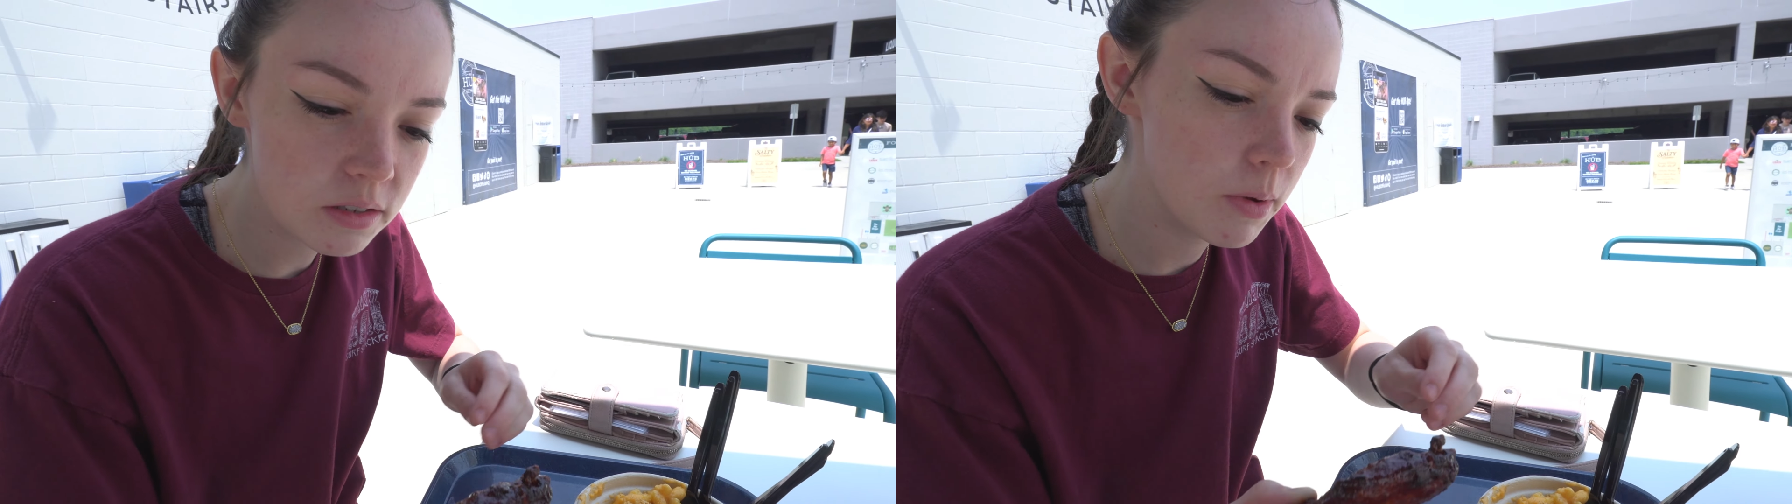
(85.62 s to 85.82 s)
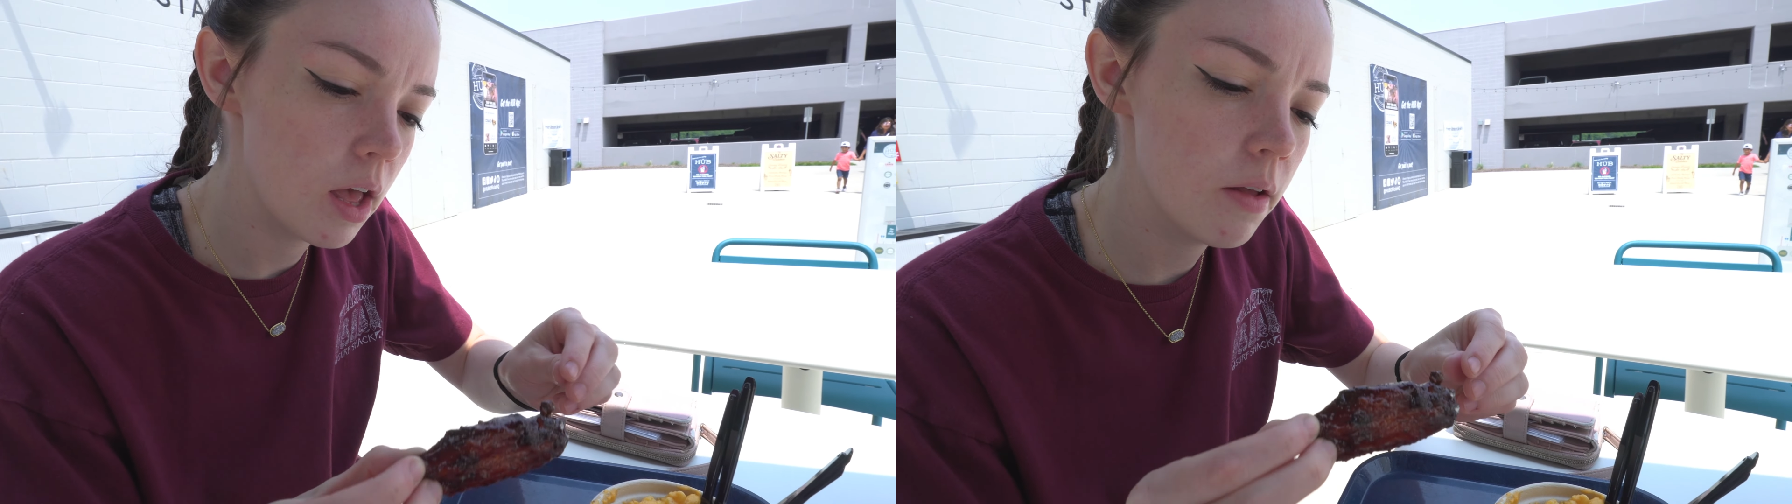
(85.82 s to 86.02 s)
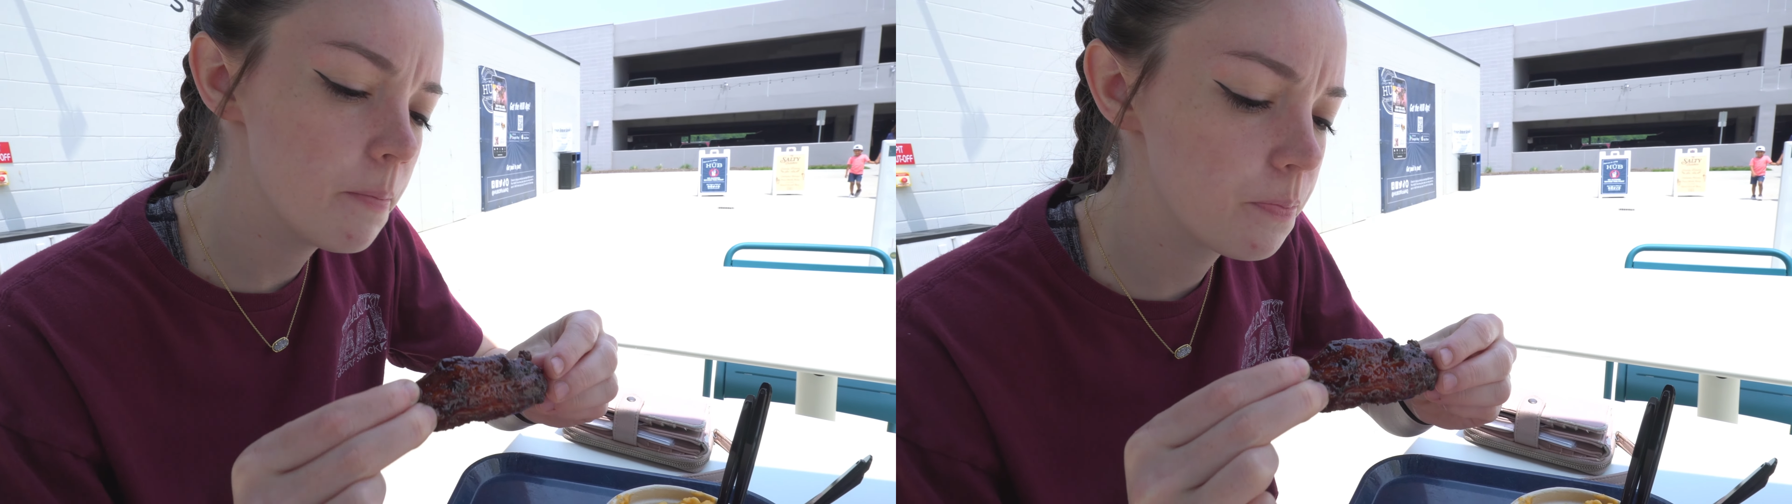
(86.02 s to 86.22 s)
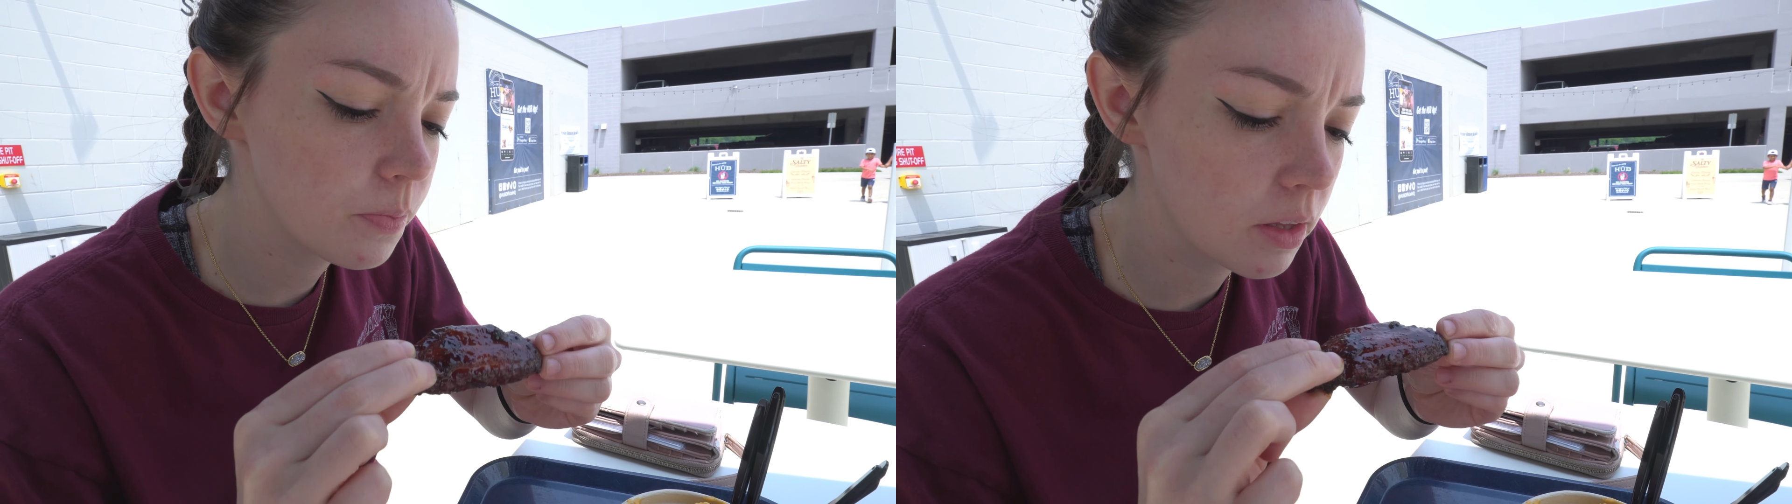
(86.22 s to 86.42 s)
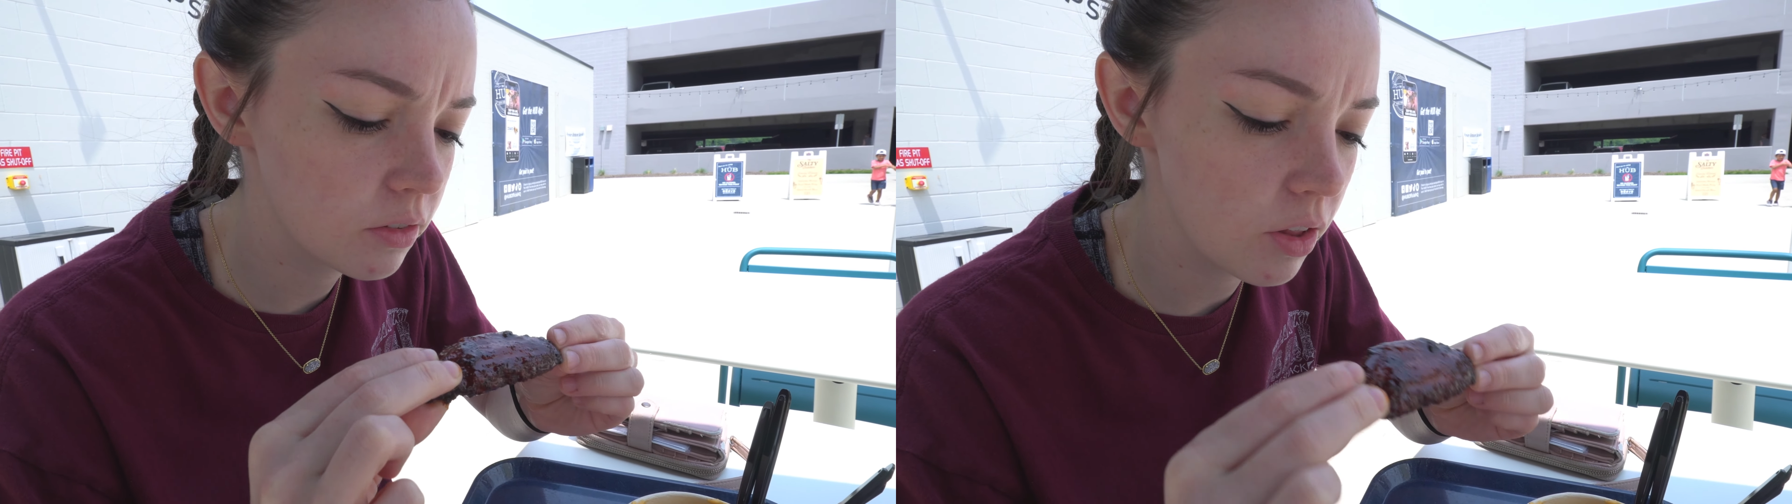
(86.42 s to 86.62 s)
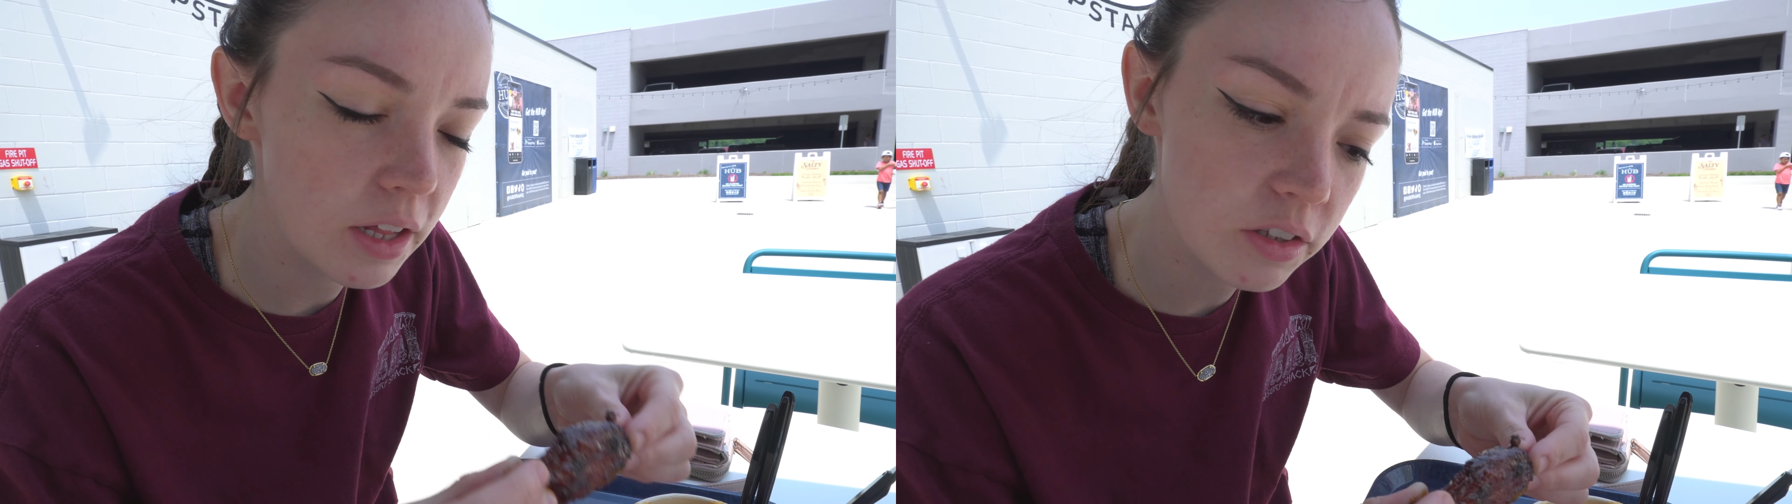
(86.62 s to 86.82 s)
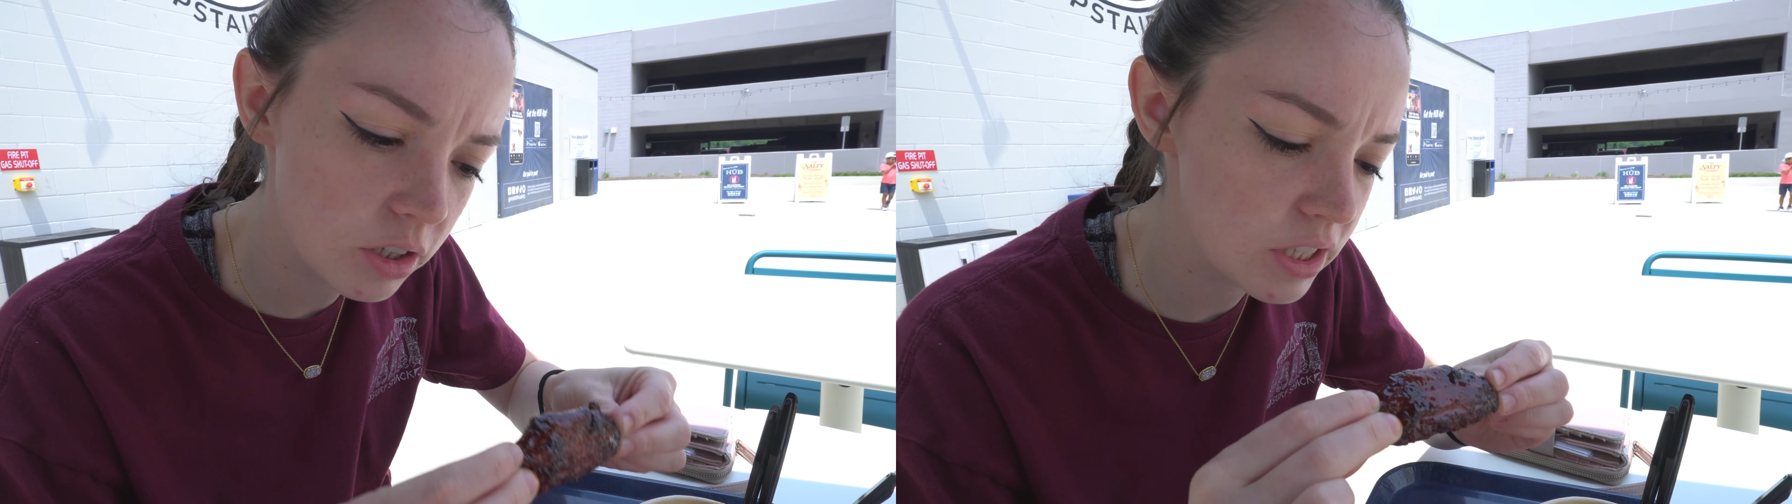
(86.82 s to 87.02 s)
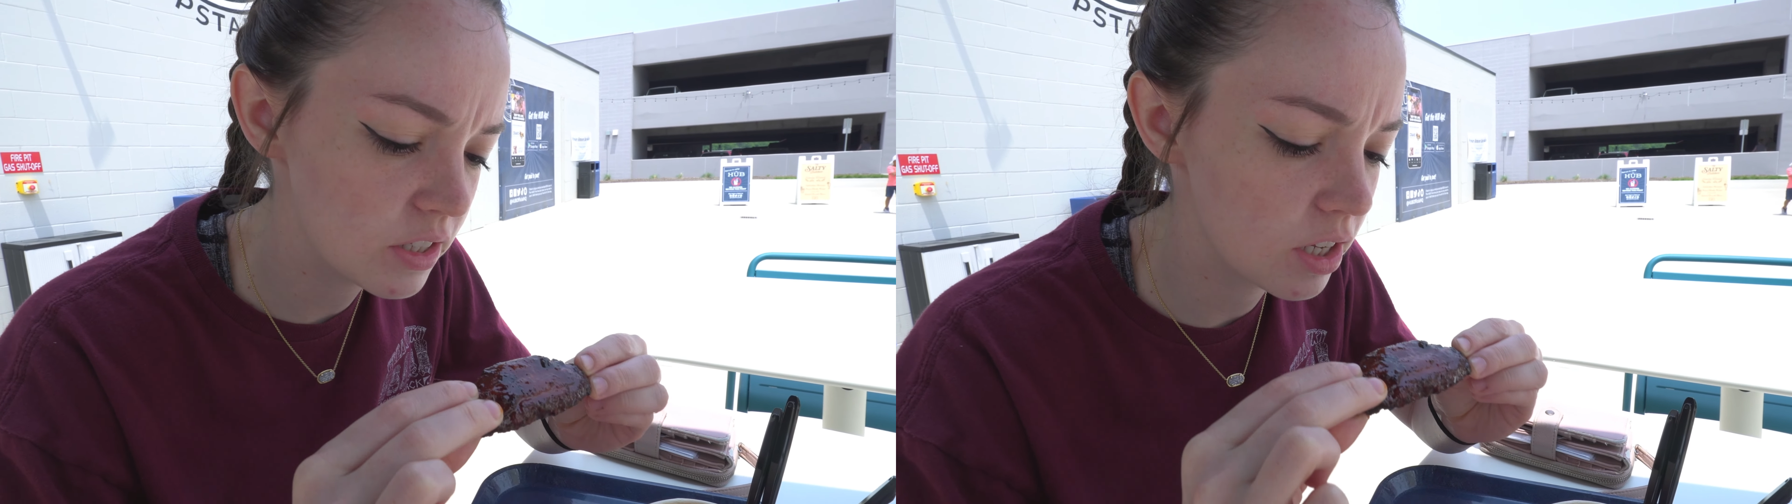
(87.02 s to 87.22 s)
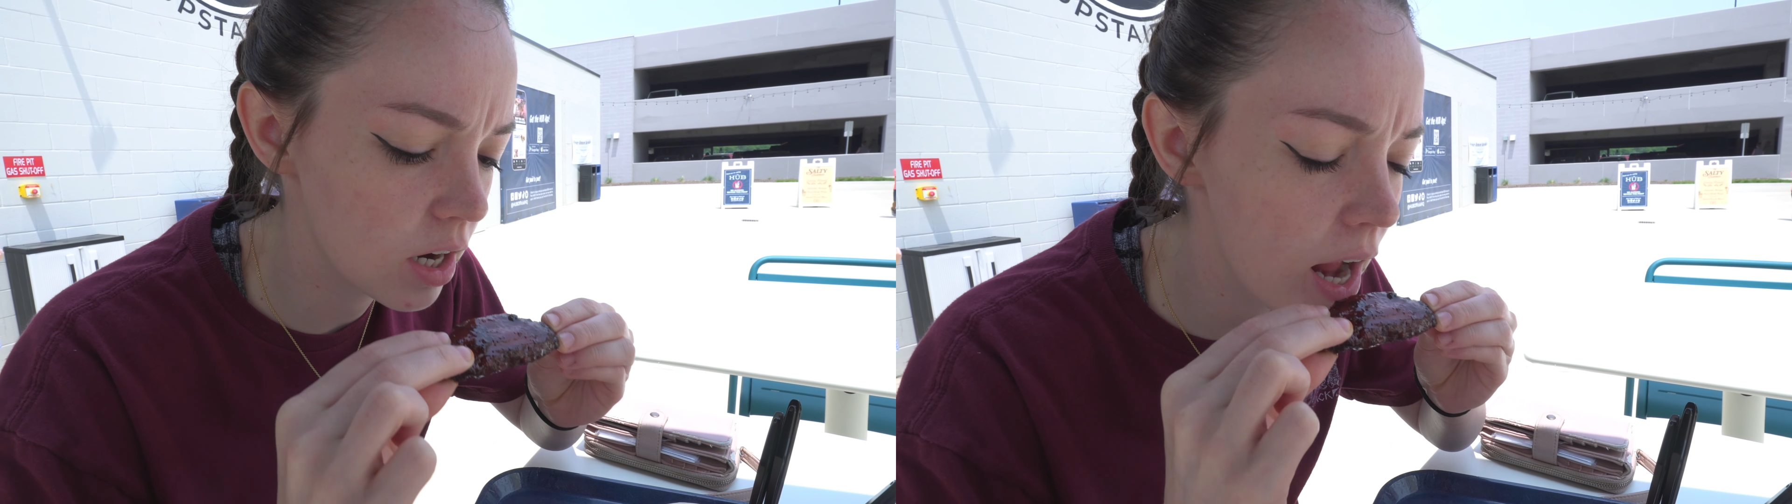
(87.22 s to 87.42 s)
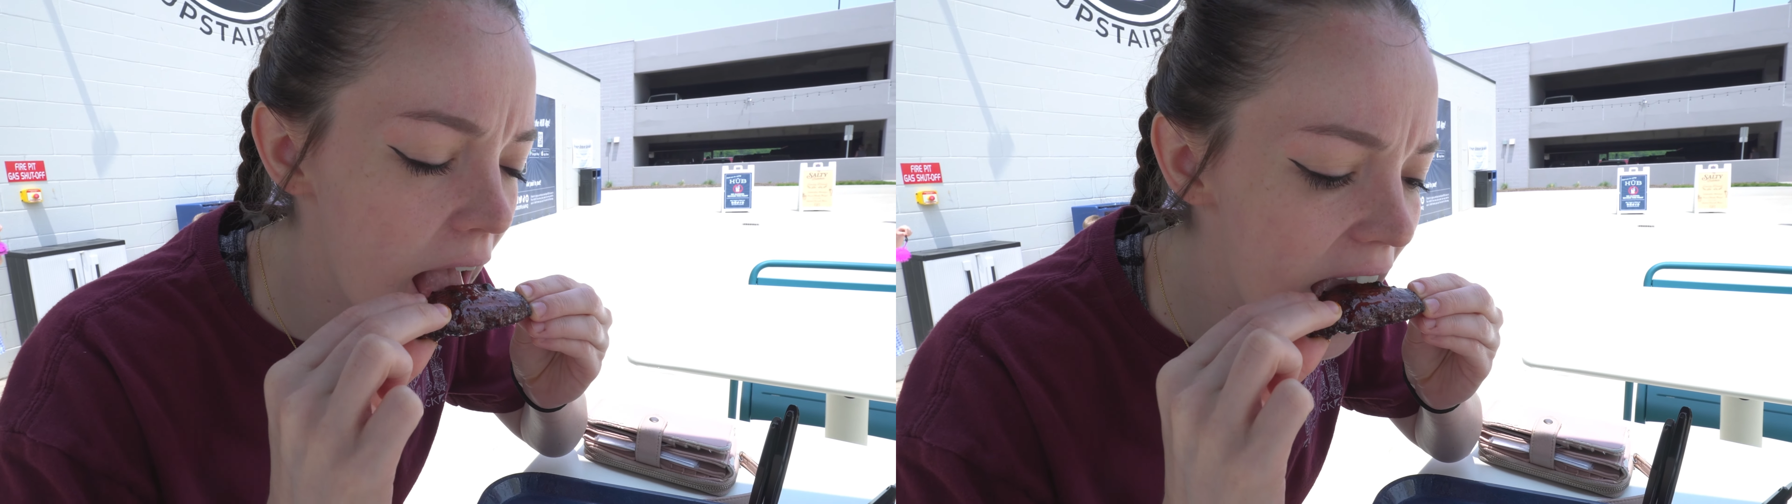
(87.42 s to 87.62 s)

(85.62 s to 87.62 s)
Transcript: smell, so that's a good start.